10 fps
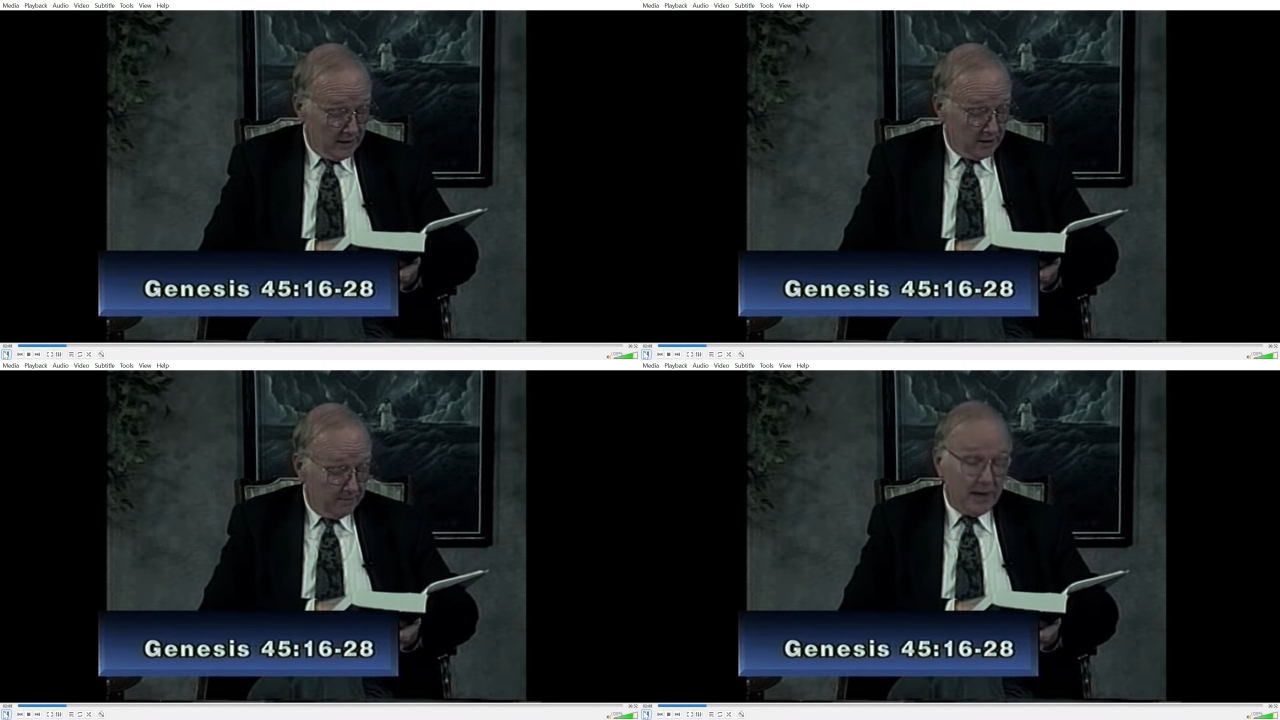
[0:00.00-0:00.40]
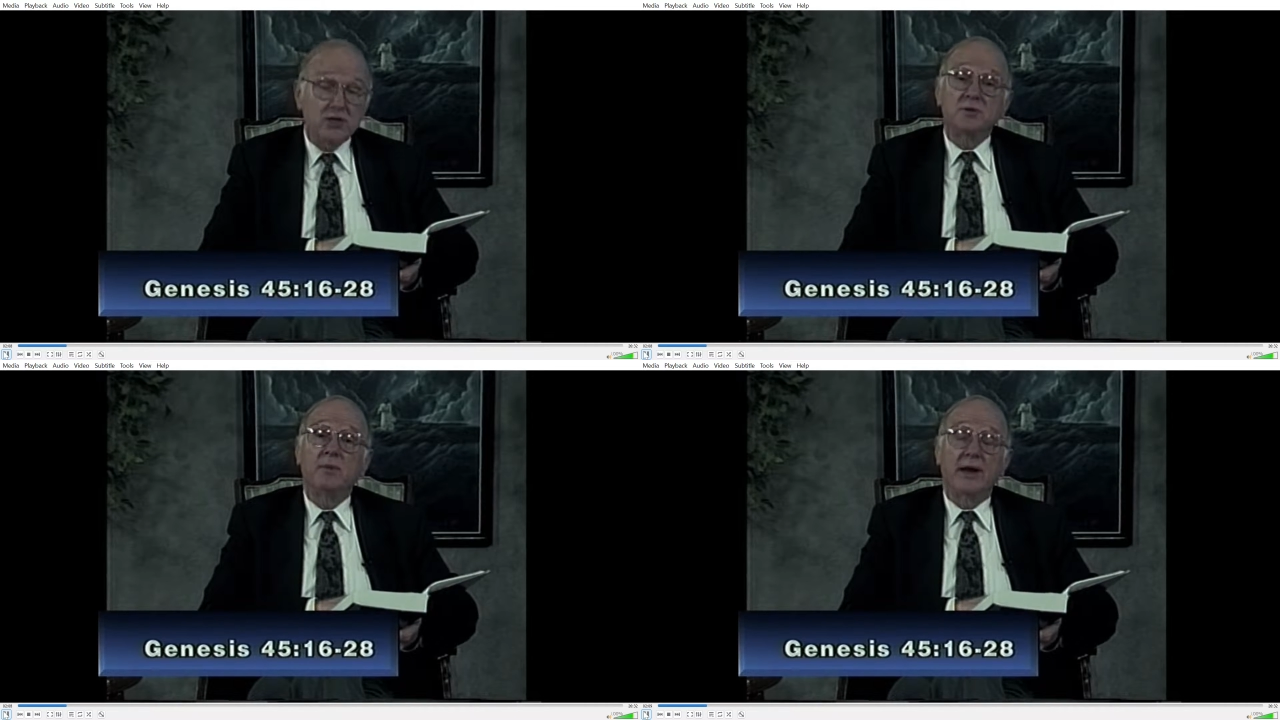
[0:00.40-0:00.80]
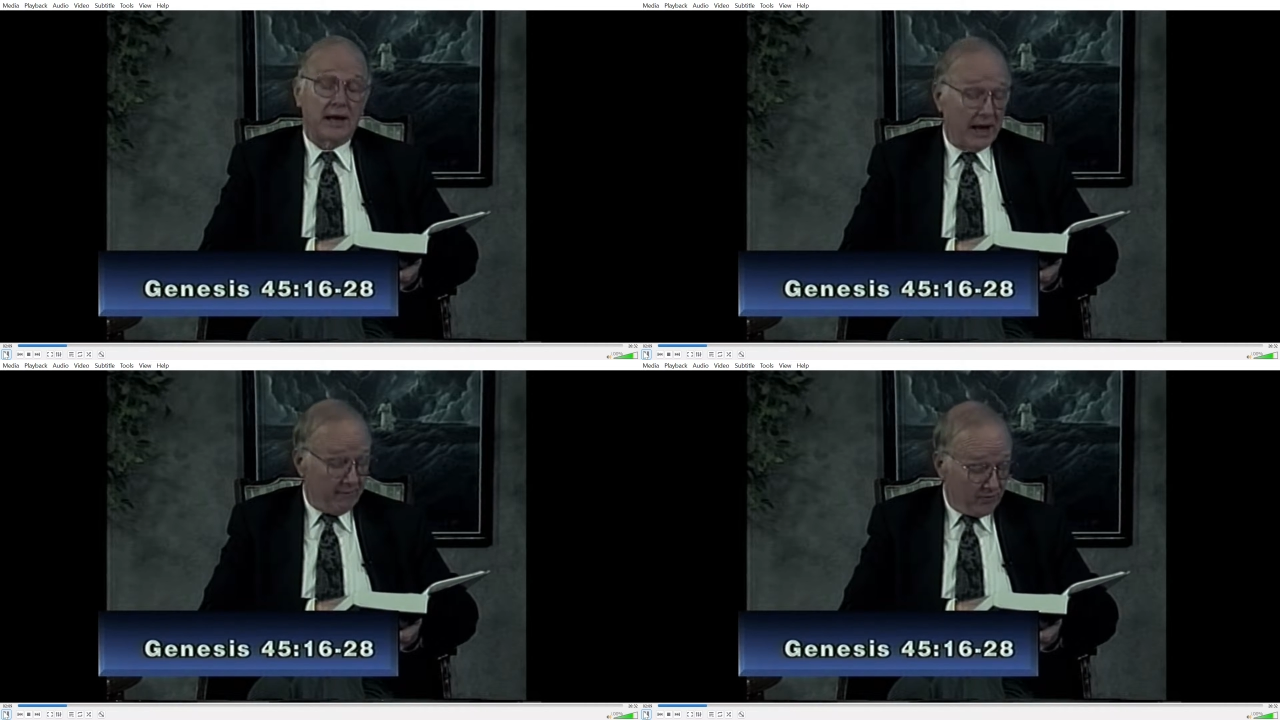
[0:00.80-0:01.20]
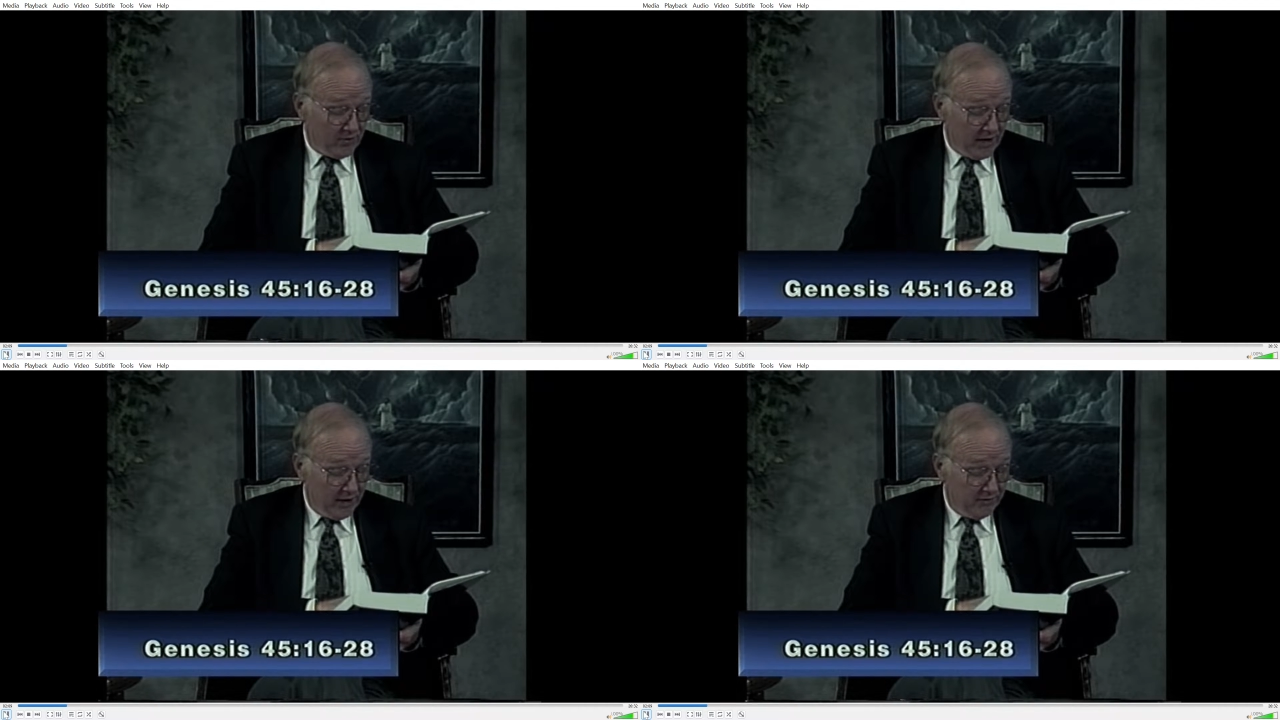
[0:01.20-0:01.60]
To Benjamin he gave
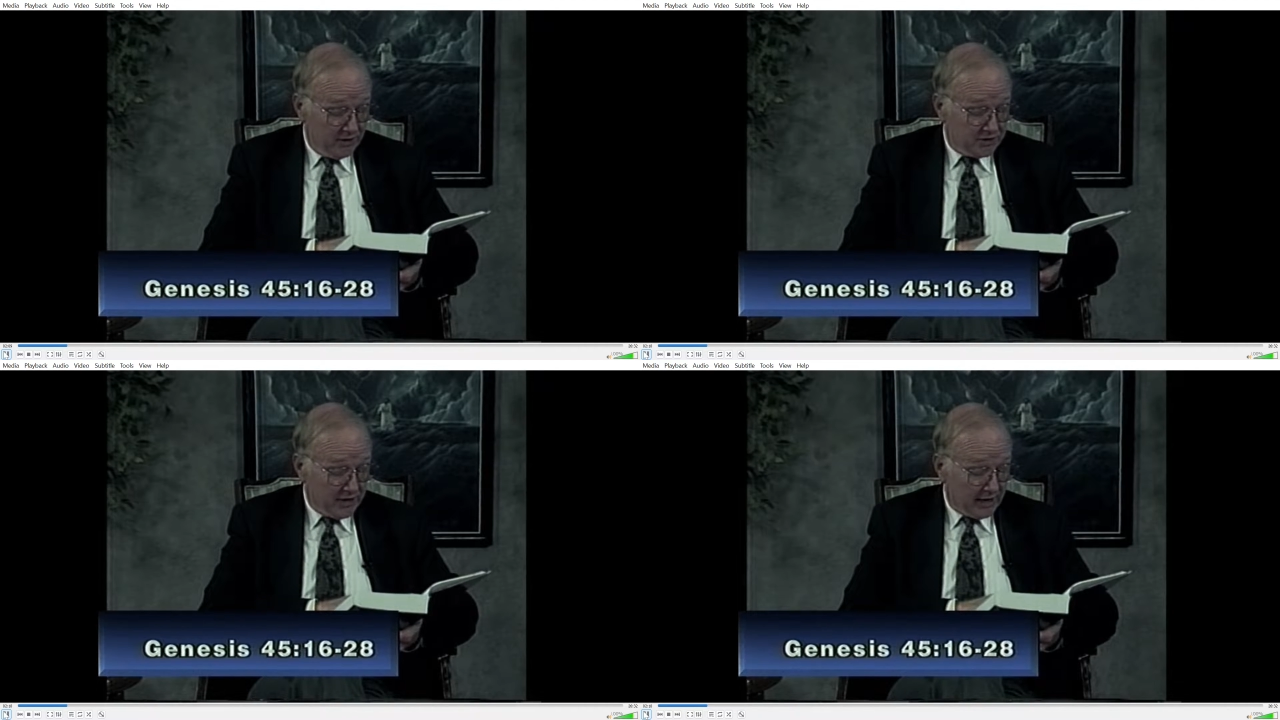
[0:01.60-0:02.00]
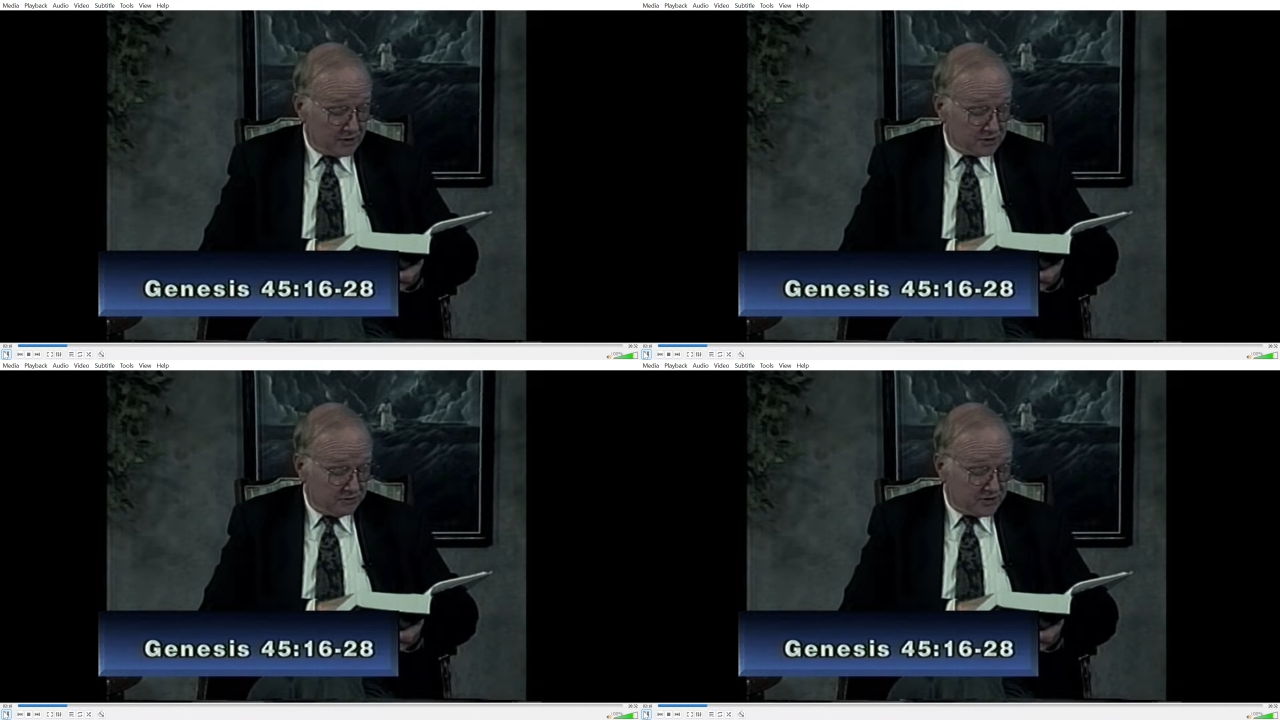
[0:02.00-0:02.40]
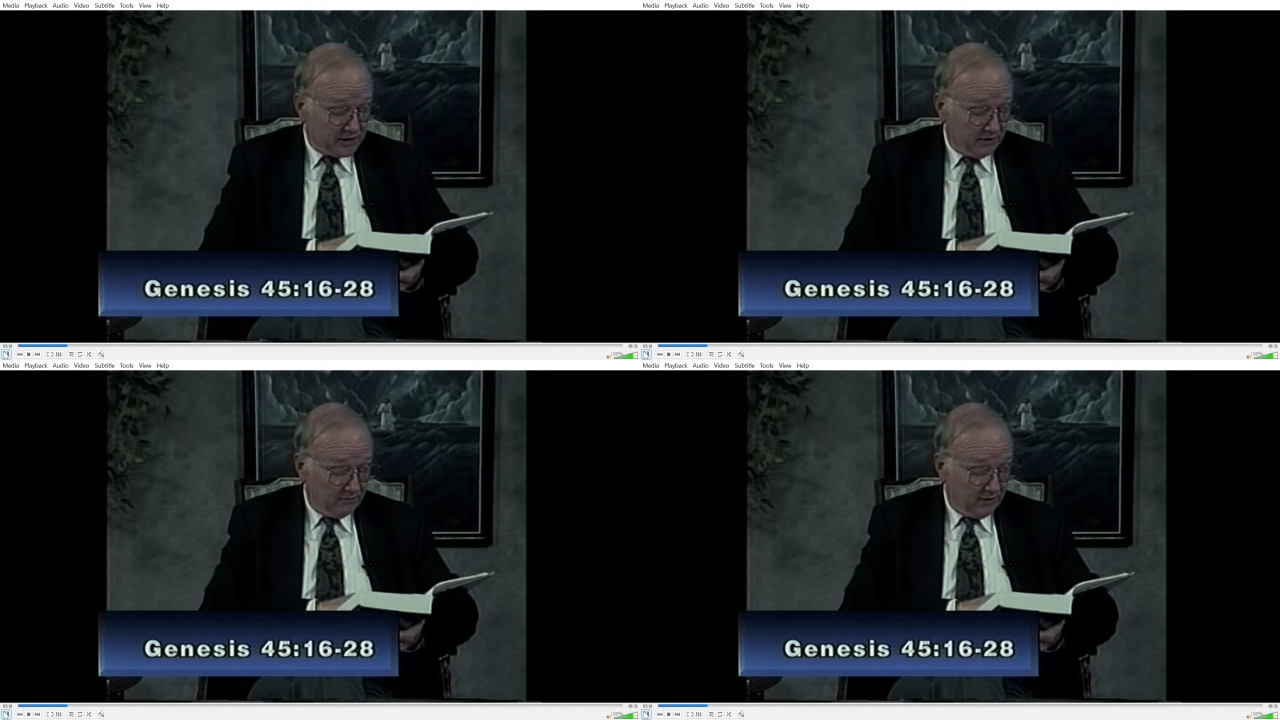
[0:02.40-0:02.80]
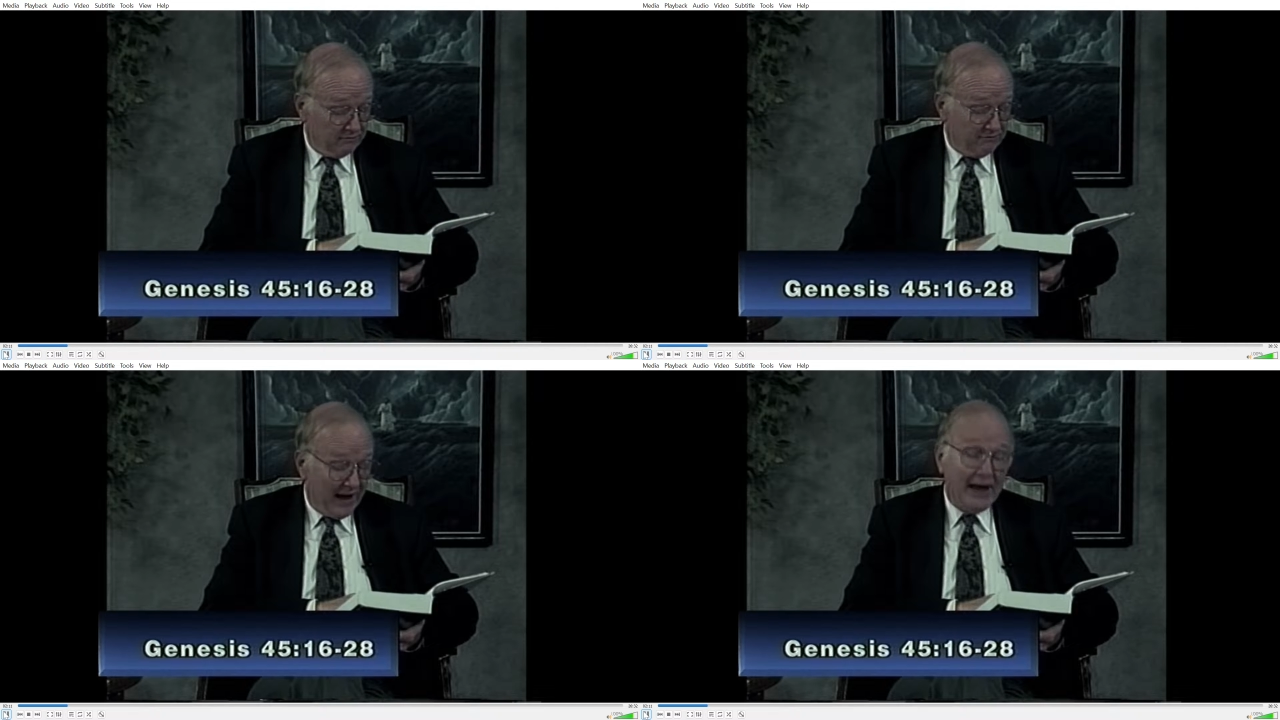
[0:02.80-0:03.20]
300 shekels of silver
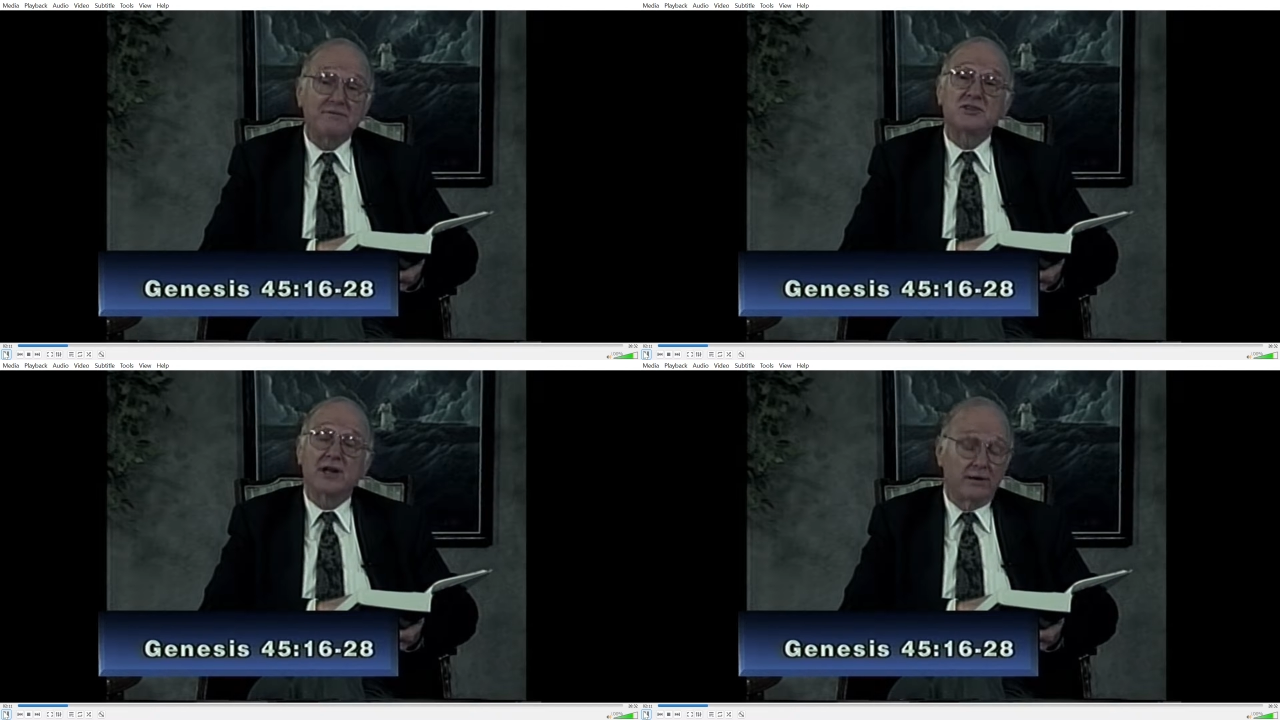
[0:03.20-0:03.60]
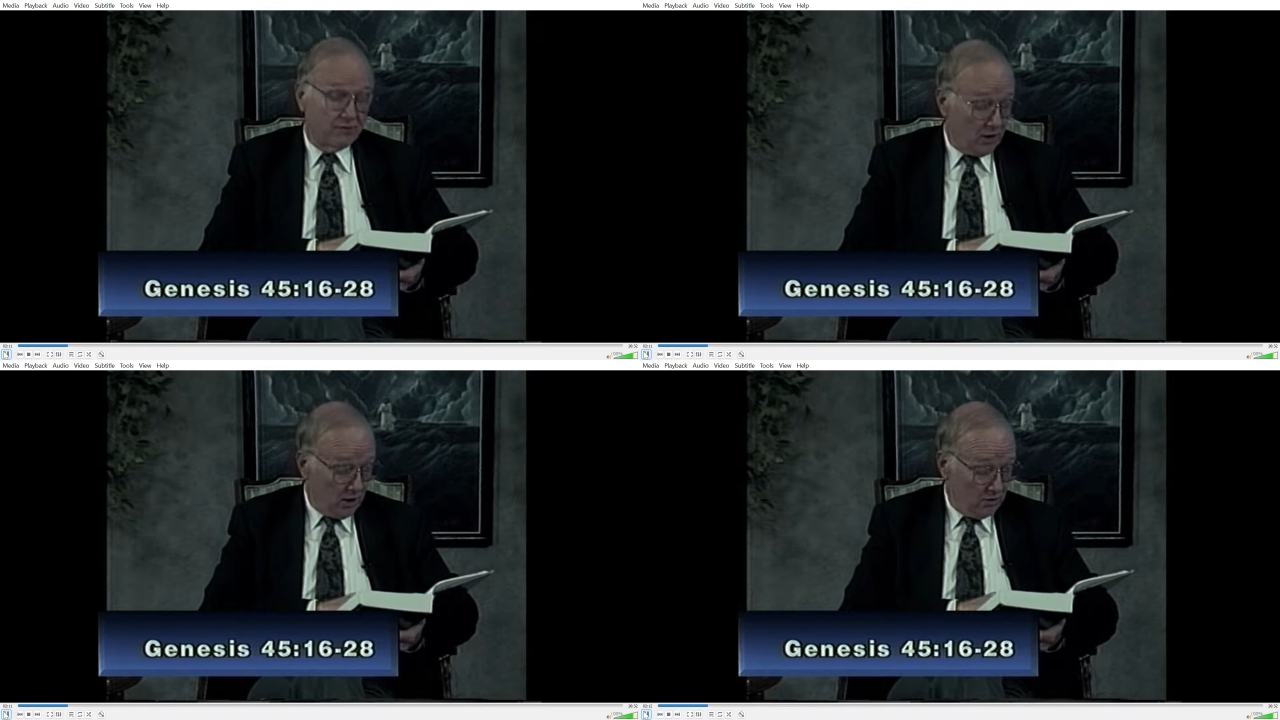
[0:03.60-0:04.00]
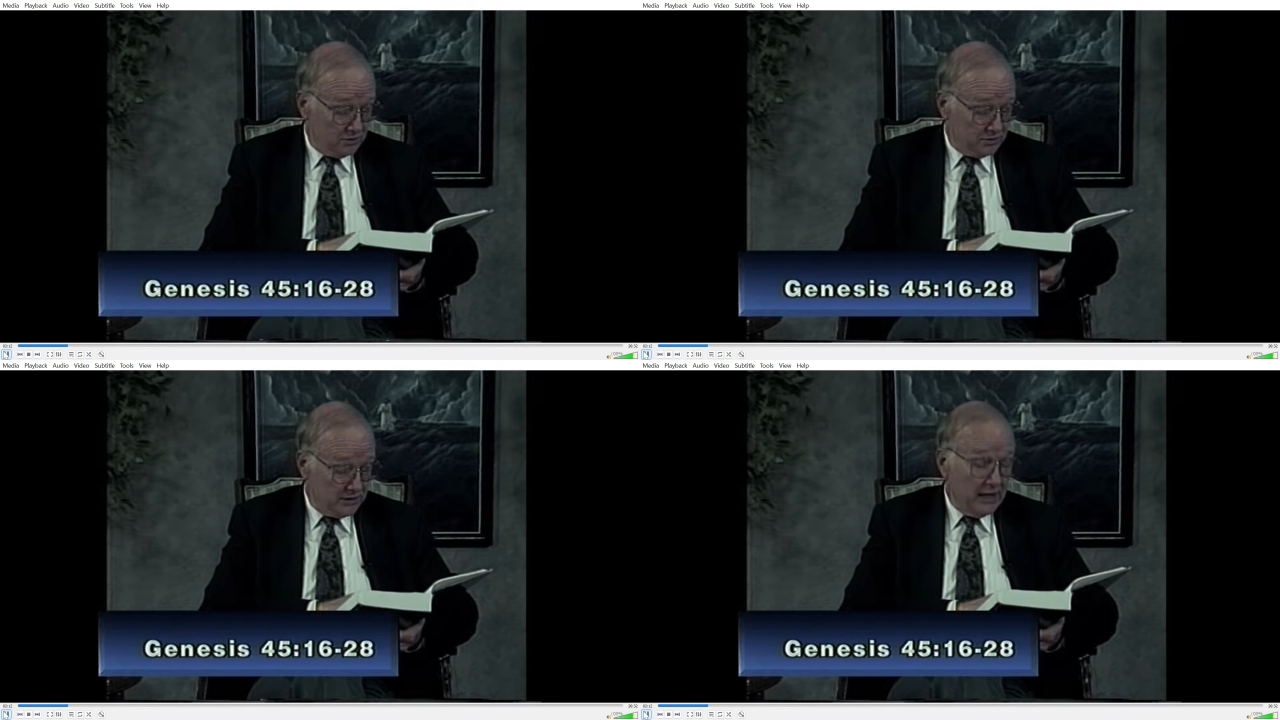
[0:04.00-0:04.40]
and 5 sets of clothes.